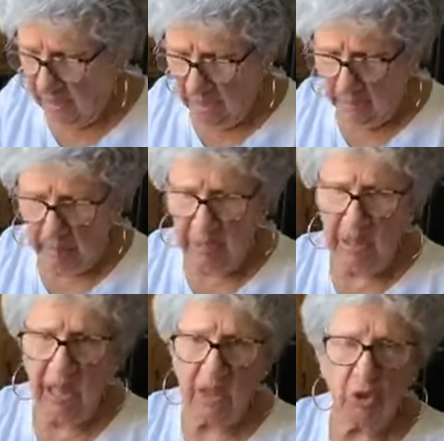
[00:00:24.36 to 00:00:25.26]
and maybe it
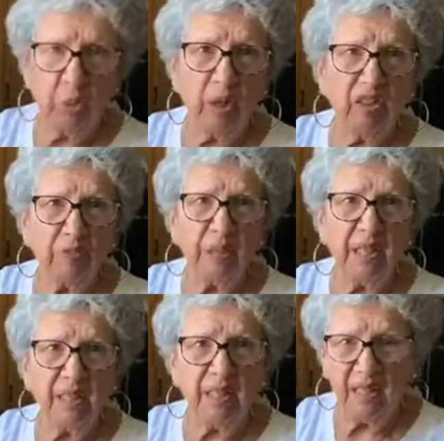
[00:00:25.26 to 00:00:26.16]
had 12
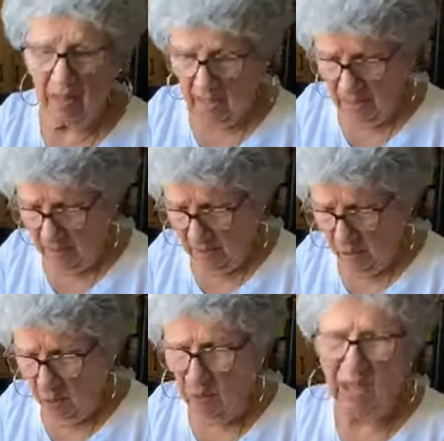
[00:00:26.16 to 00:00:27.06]
pieces in there
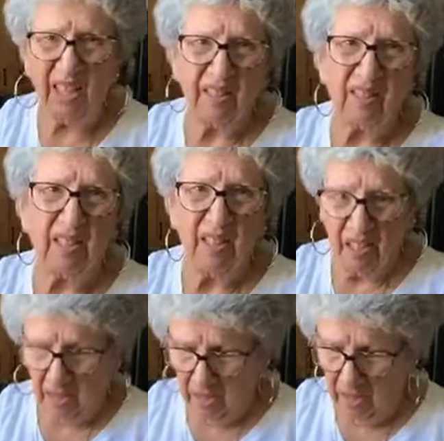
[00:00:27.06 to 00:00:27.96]
or less.
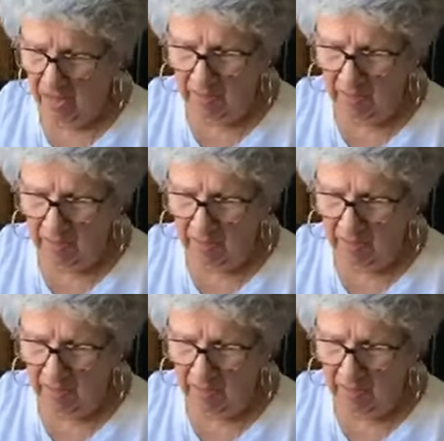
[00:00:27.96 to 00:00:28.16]
And